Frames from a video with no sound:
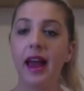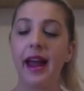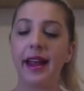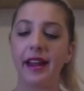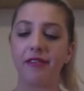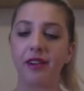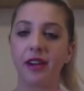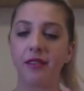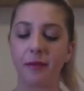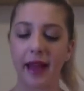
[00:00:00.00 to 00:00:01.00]
and in
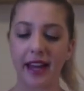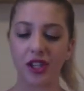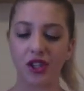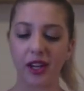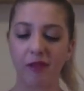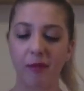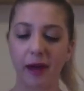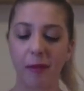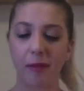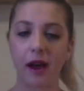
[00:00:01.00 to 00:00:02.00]
front of them they had a sheet of
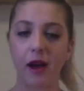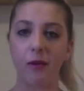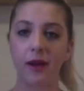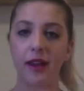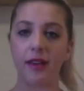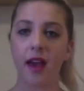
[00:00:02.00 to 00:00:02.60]
paper with